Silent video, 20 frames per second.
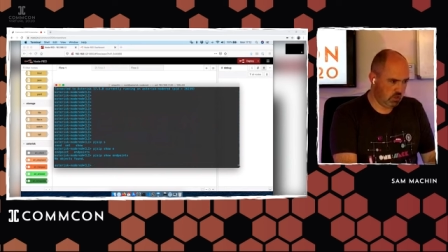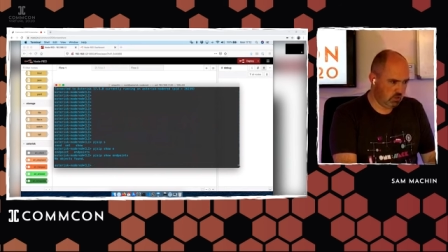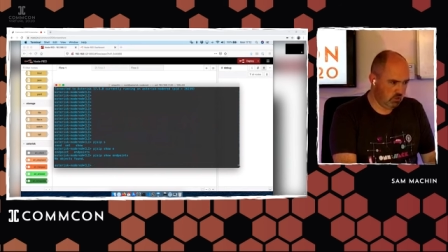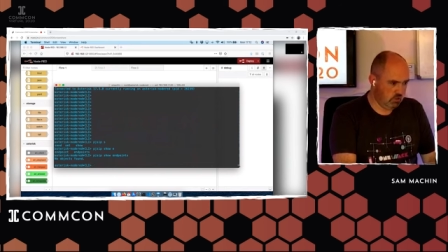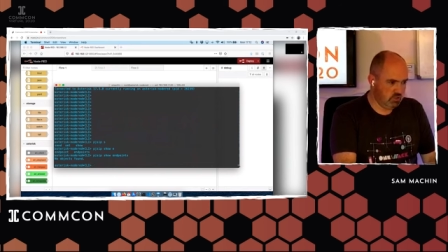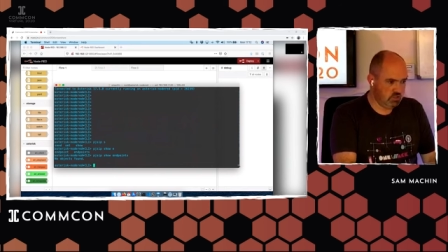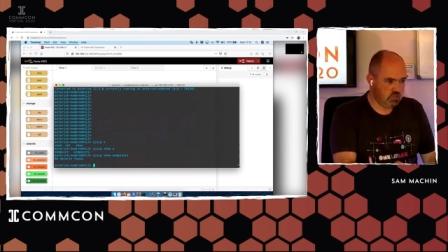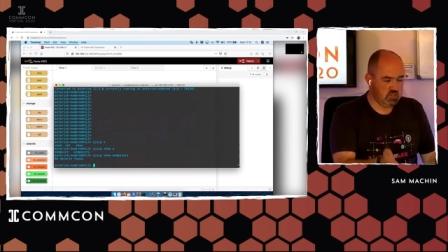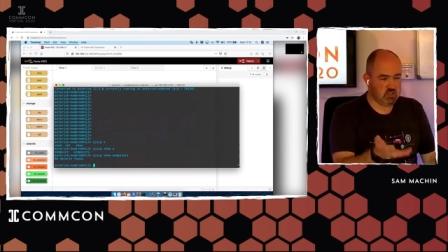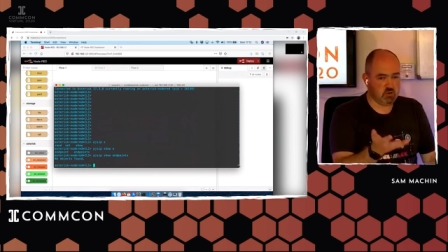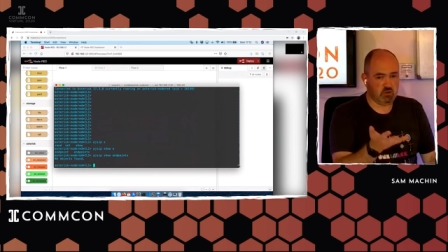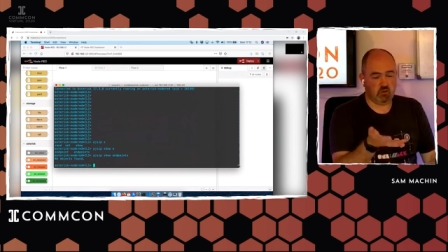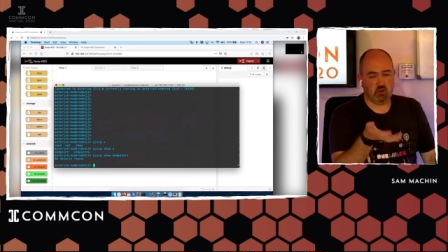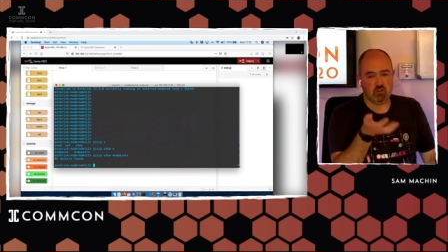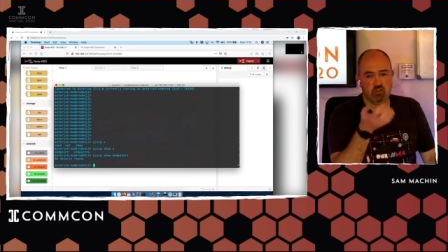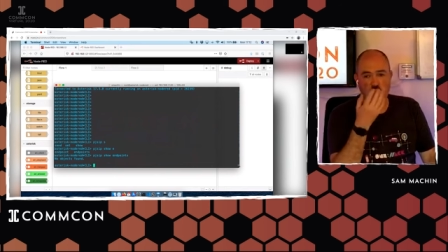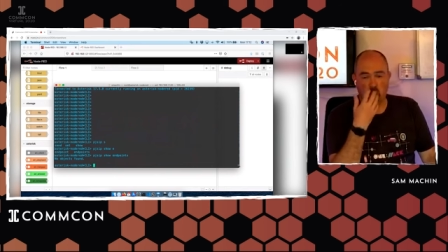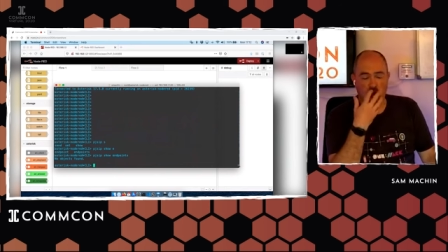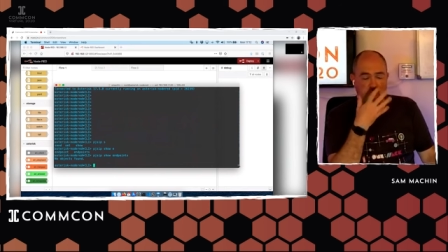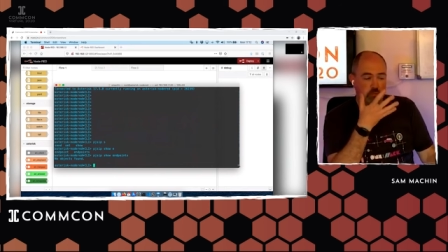and you can see, so
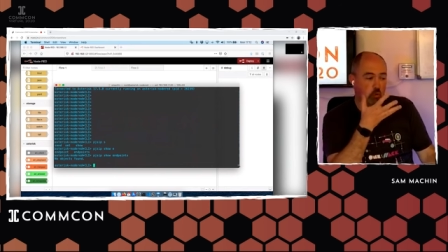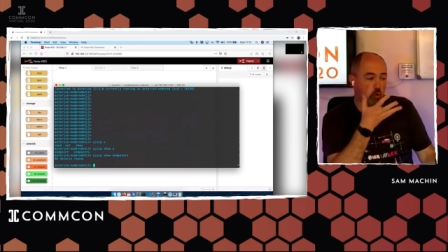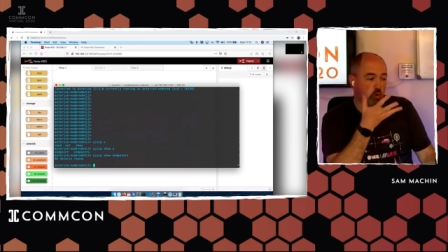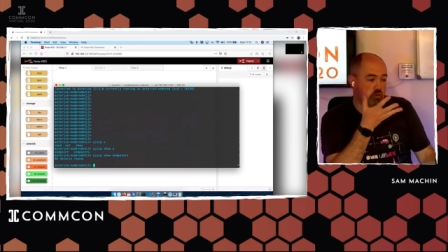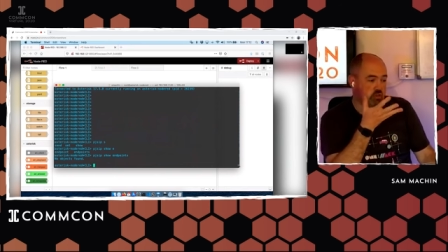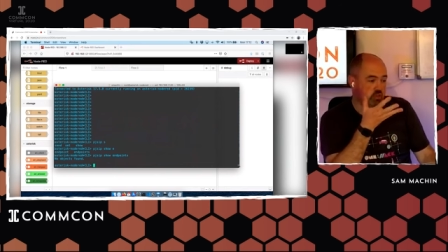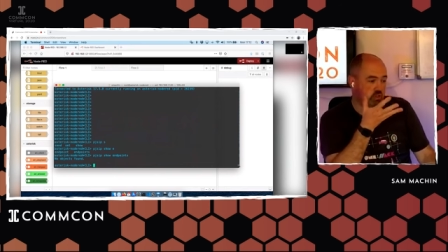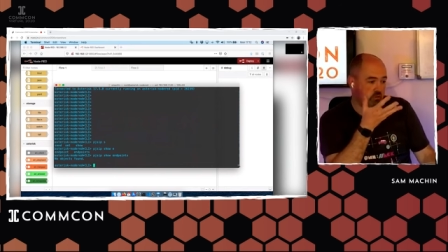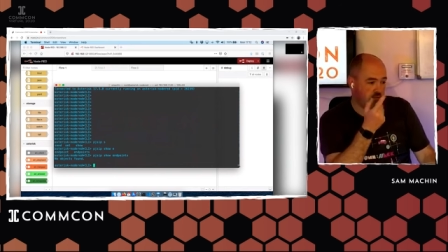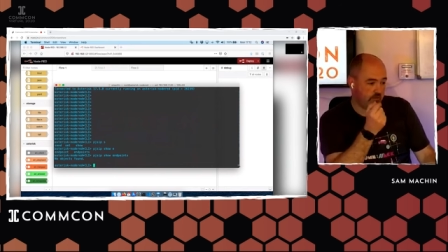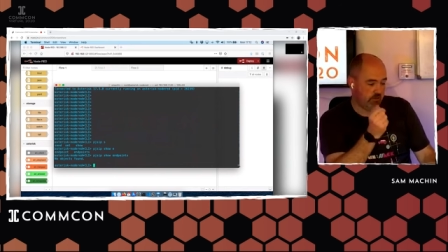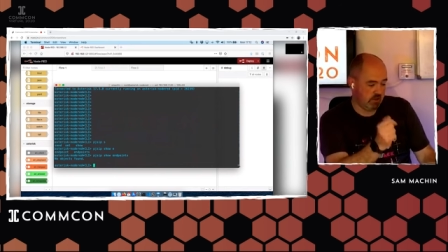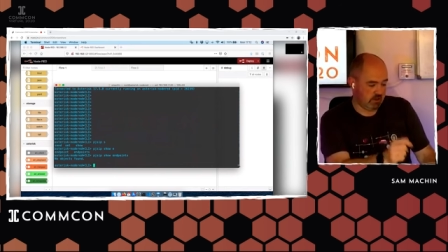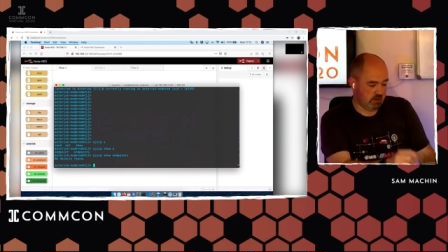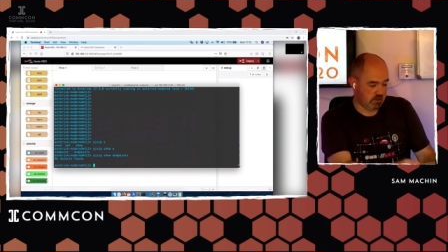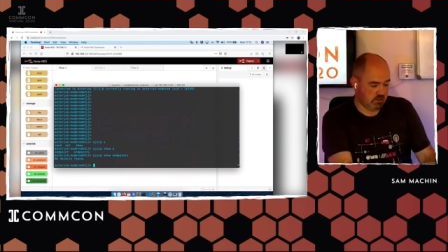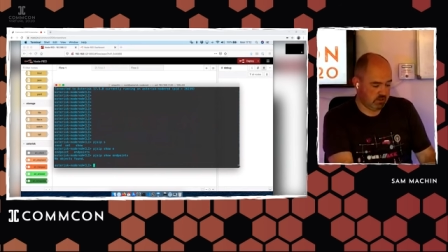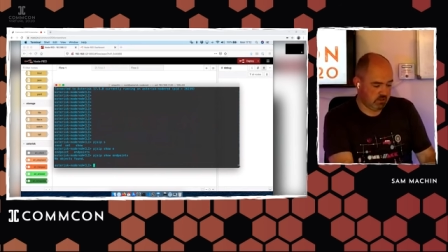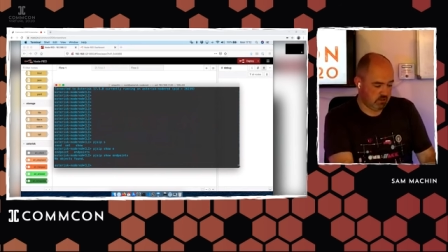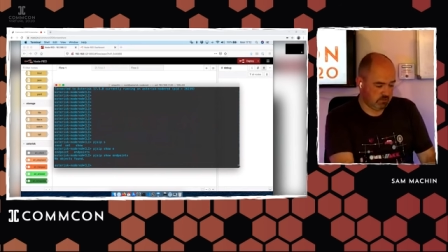I've got no endpoints
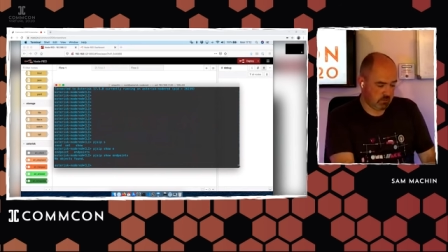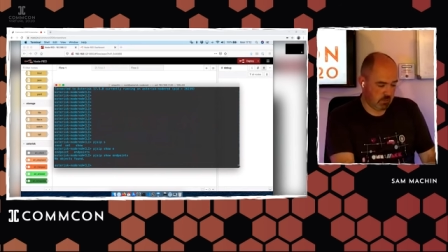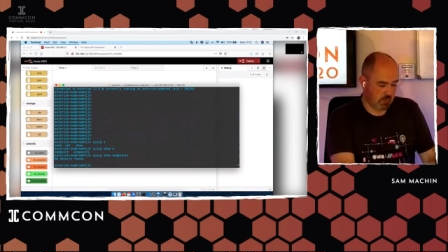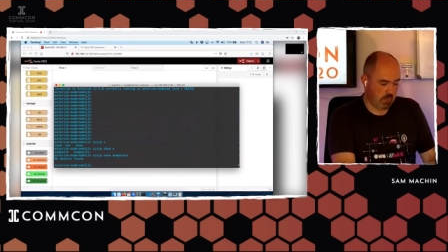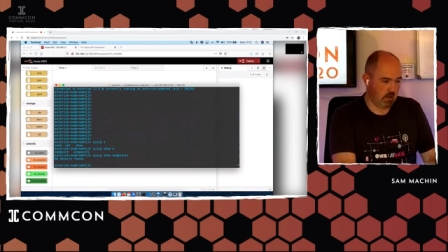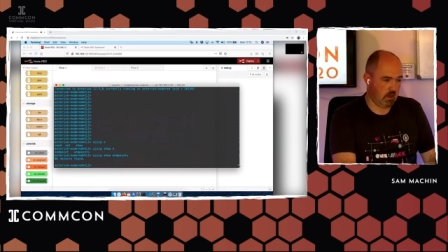configured.